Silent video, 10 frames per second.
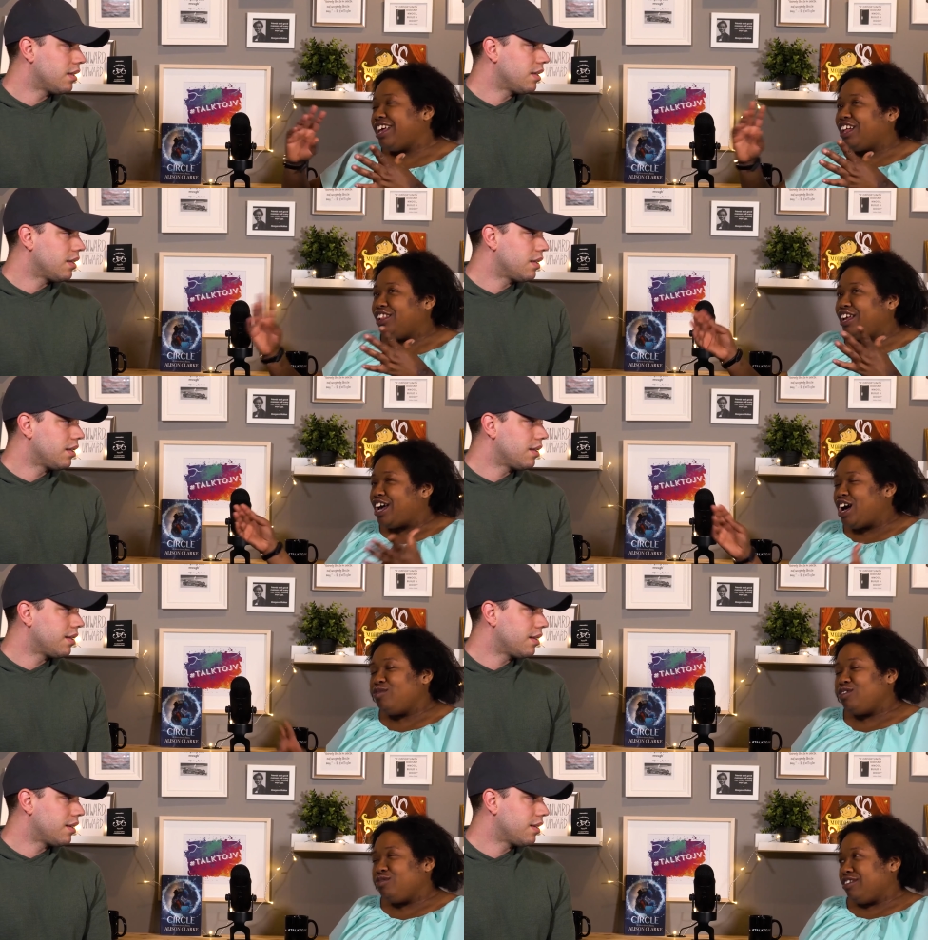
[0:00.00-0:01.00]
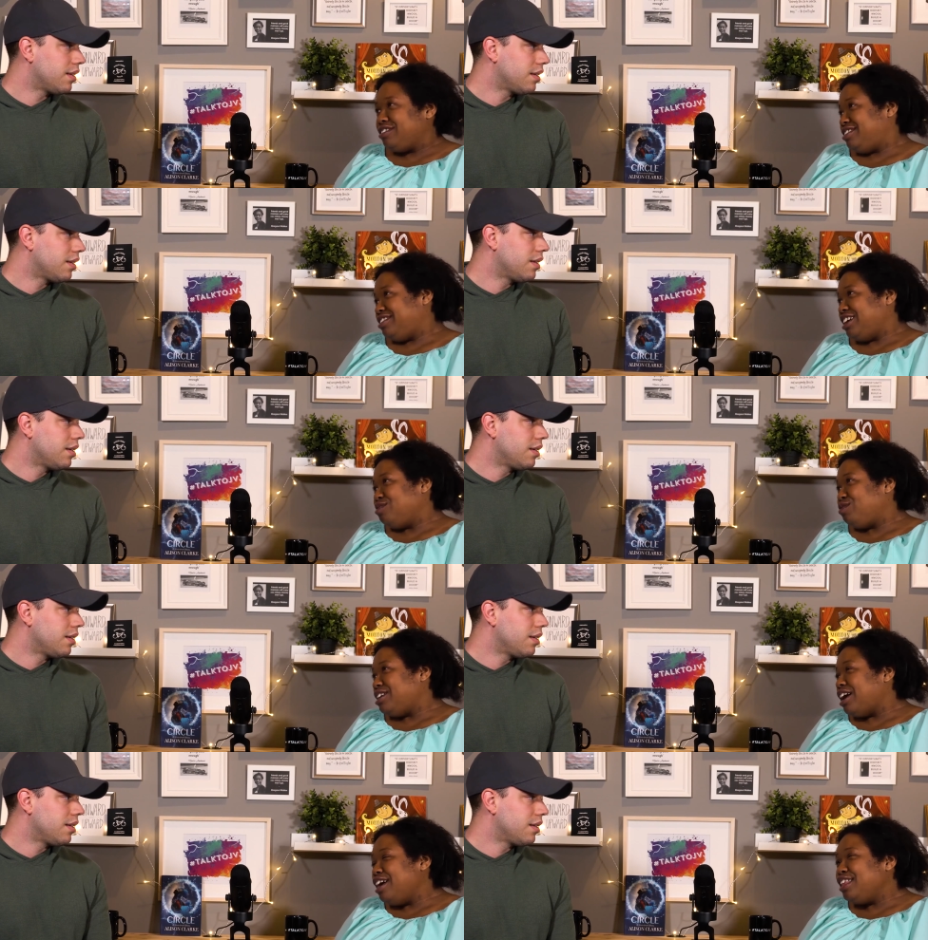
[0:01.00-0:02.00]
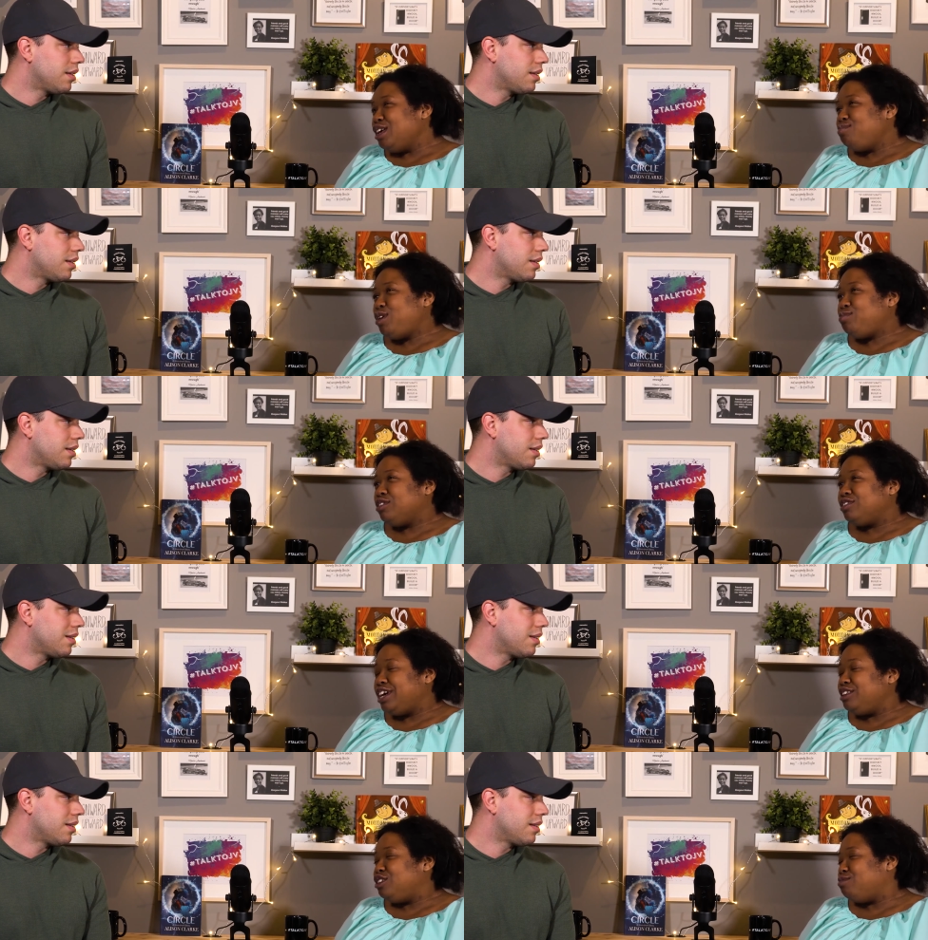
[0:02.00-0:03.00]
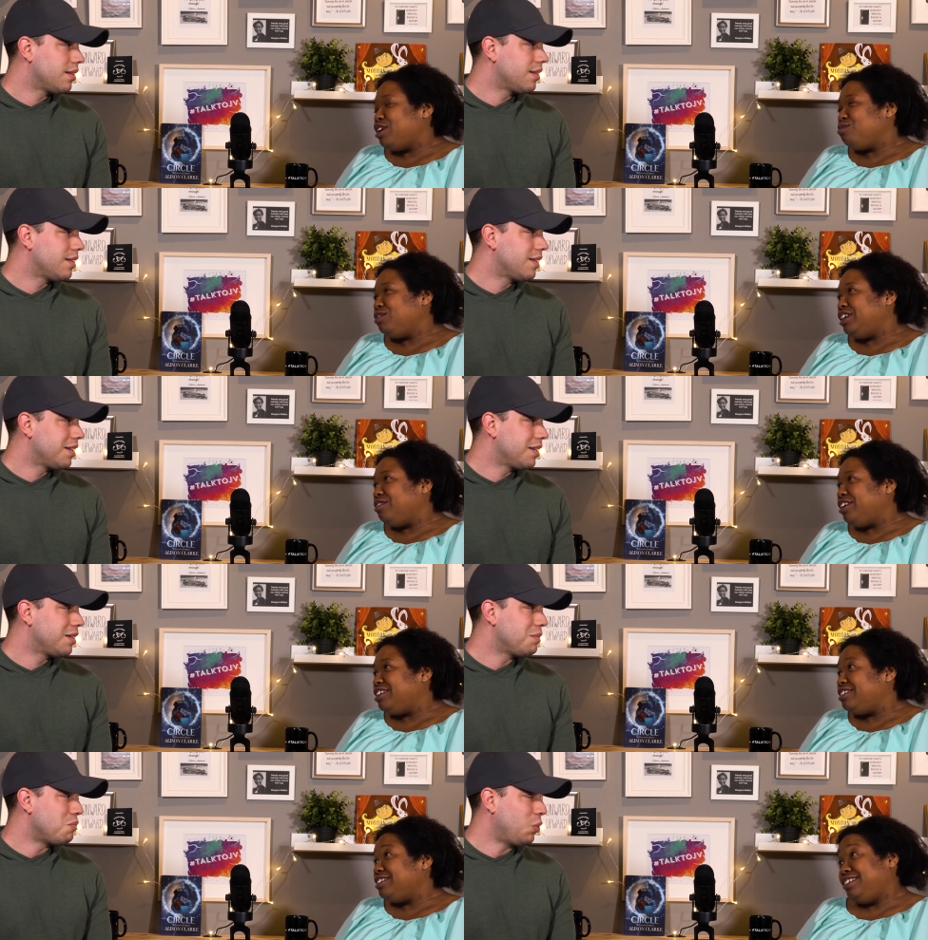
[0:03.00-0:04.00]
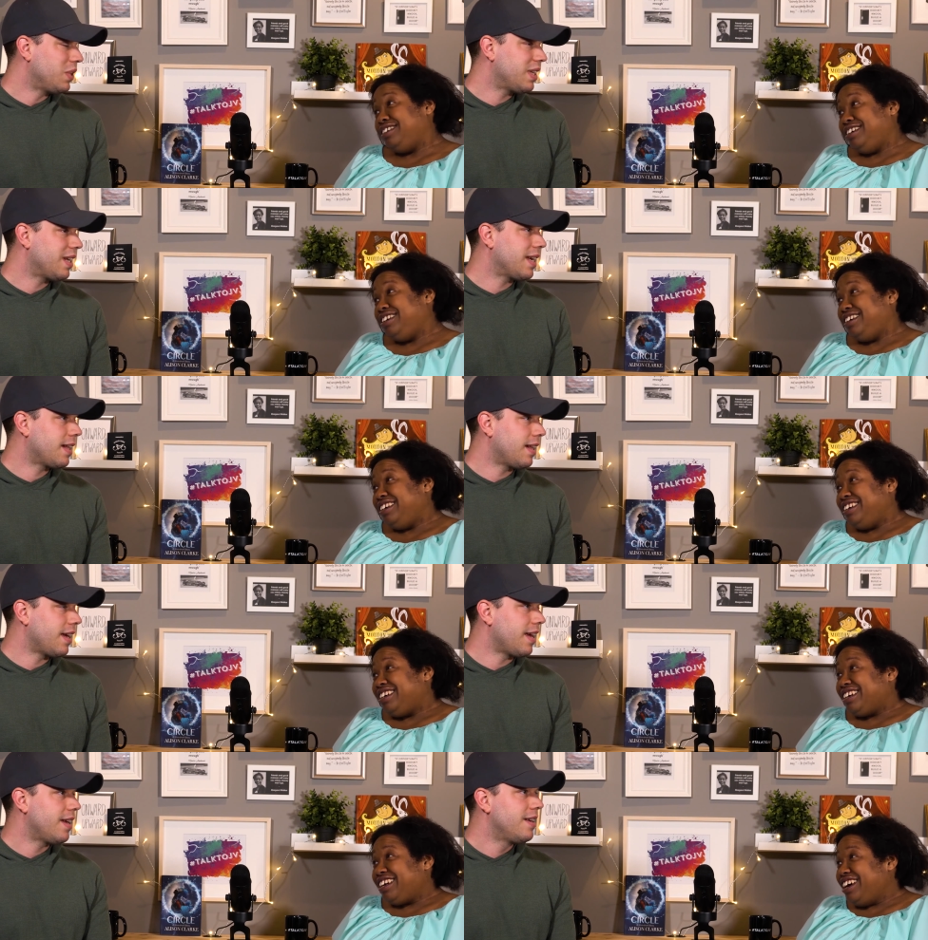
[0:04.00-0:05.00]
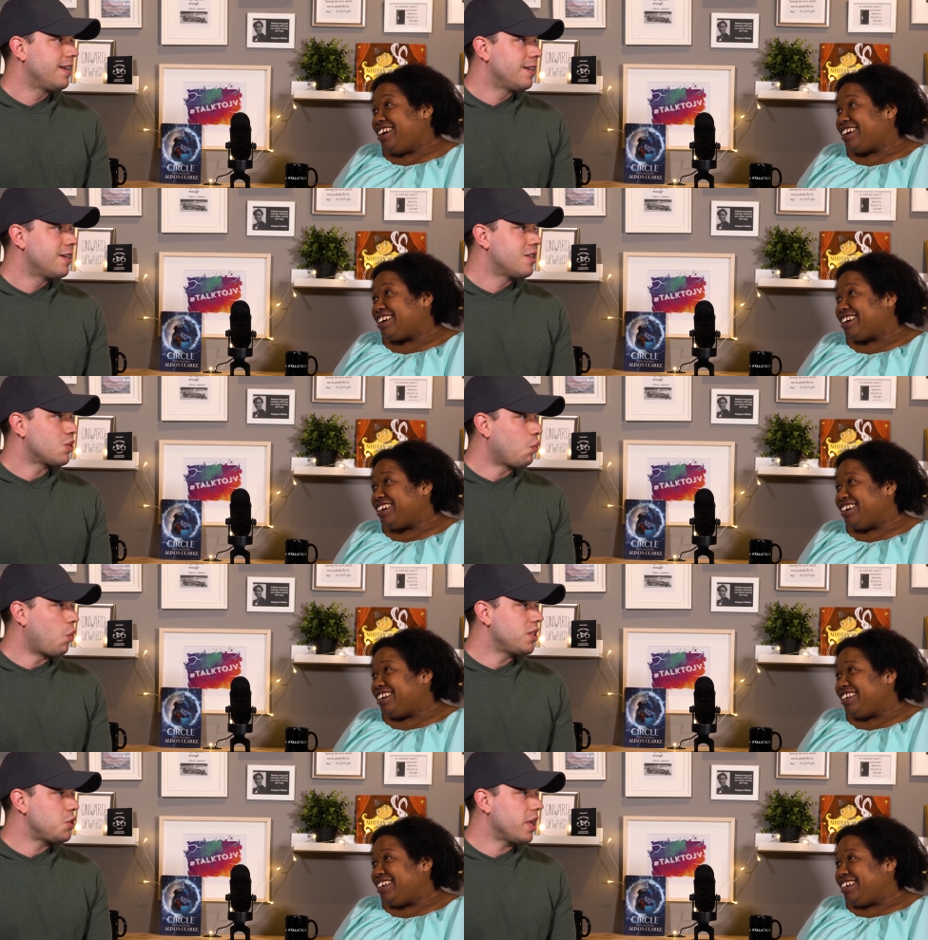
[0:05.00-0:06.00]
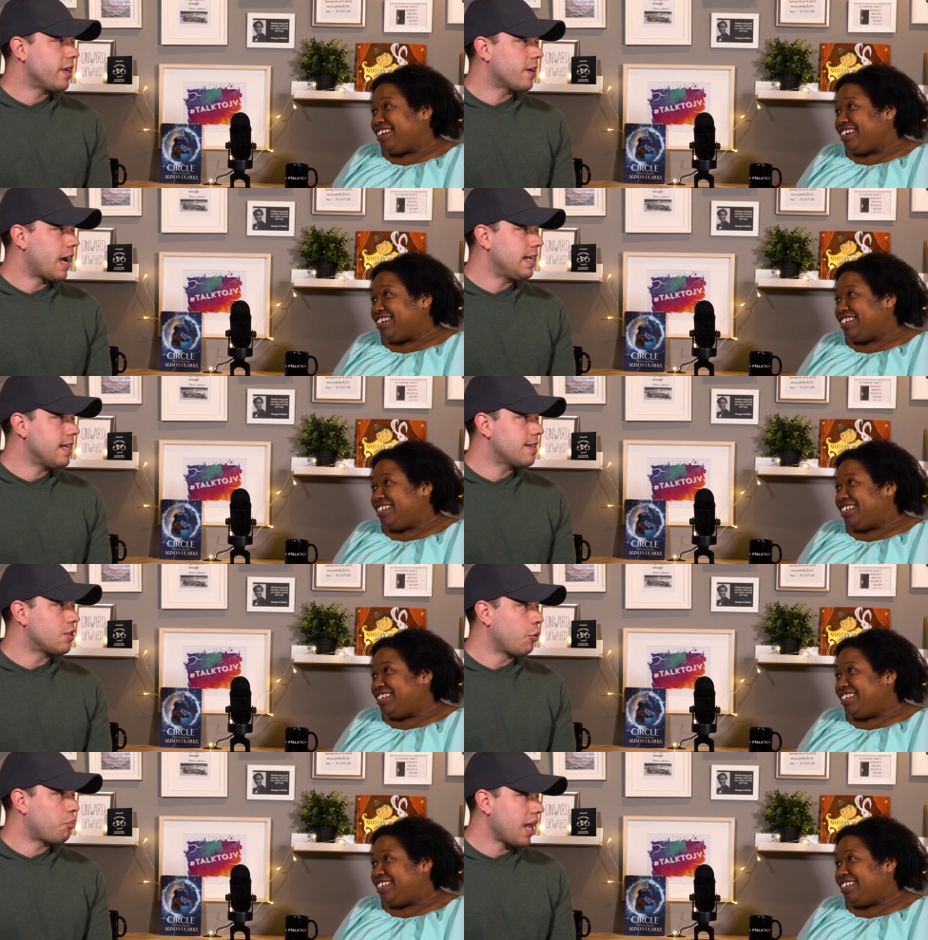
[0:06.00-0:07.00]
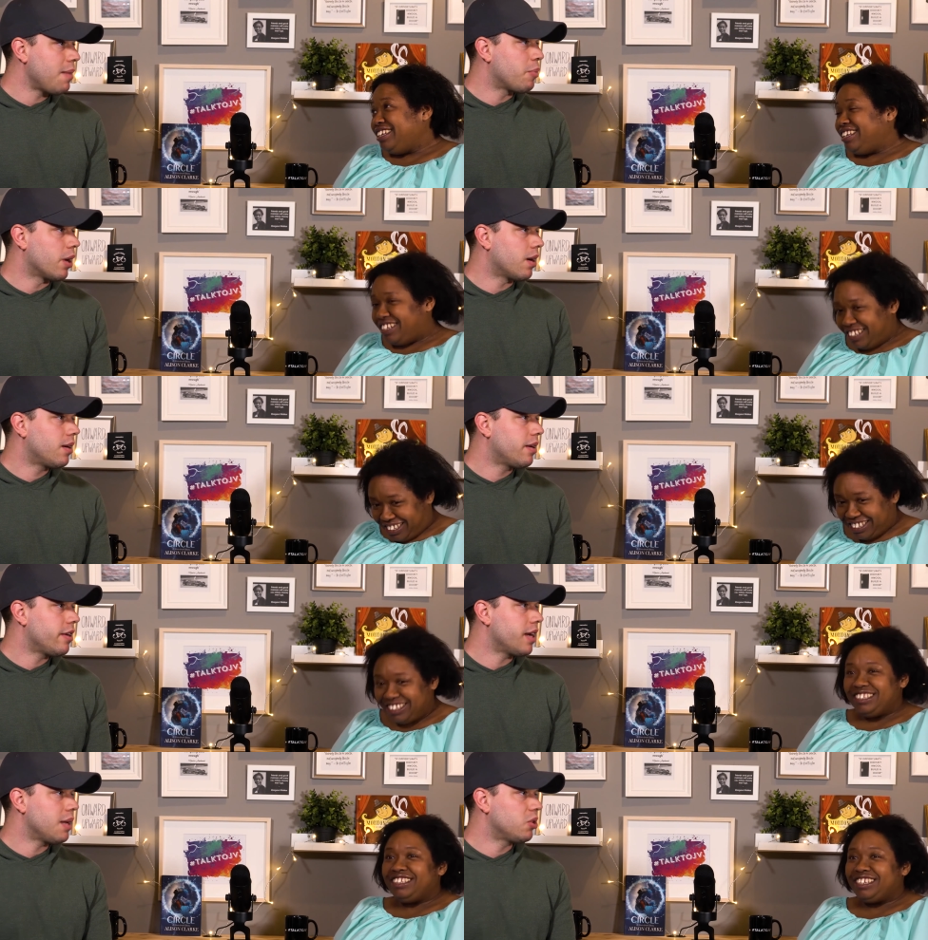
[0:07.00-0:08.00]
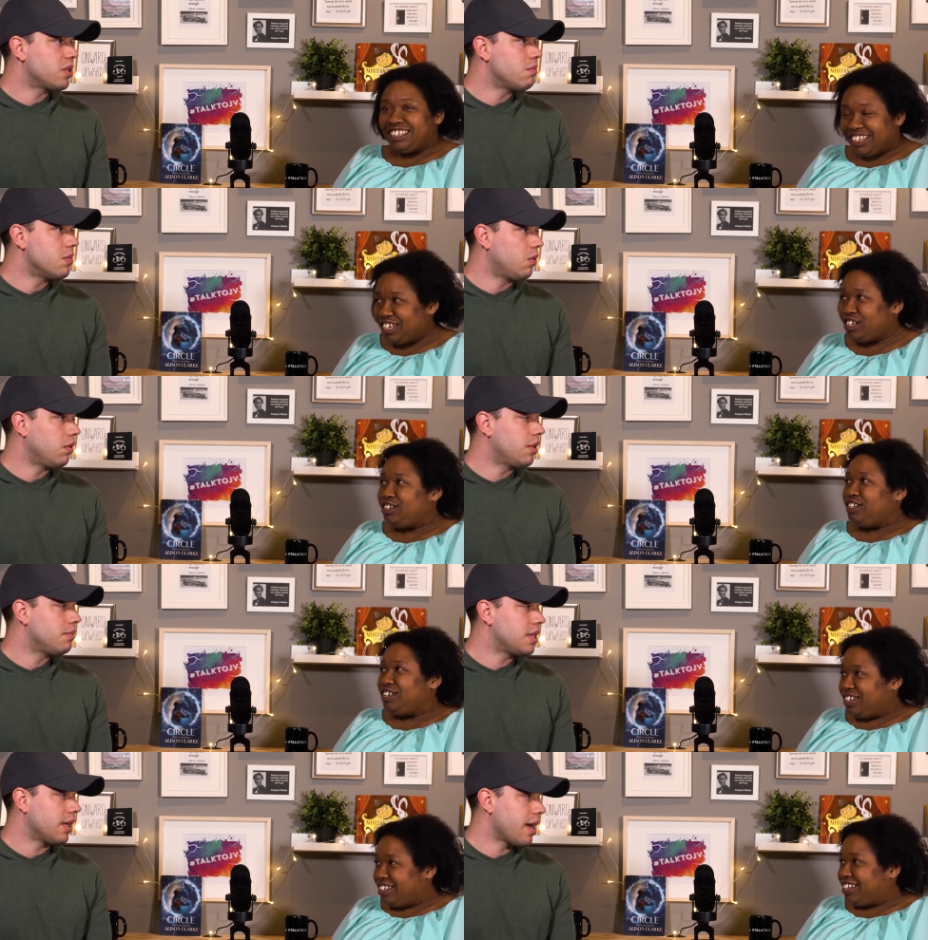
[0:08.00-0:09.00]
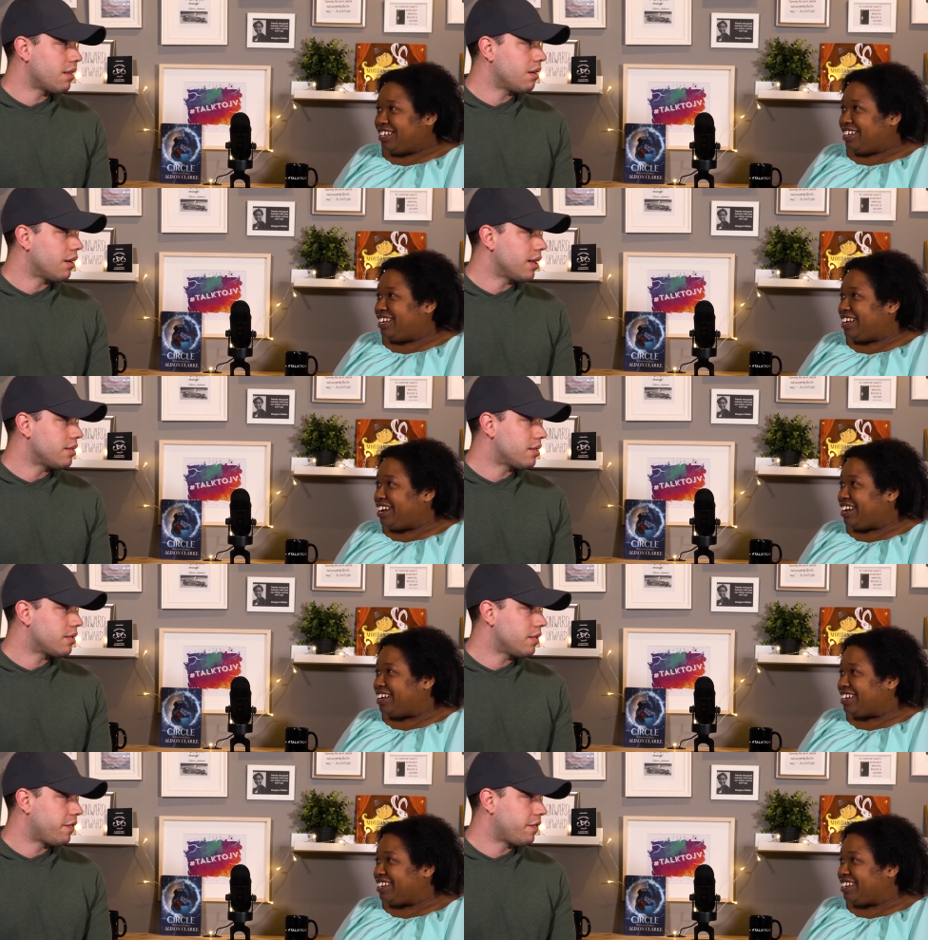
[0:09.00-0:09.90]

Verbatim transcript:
Speaker 1: like clay afterwards. That's why I think people think too much when they write. Molded
Speaker 2: like clay. Yeah. So once you get your ideas on paper, you're able to mold them together and yeah,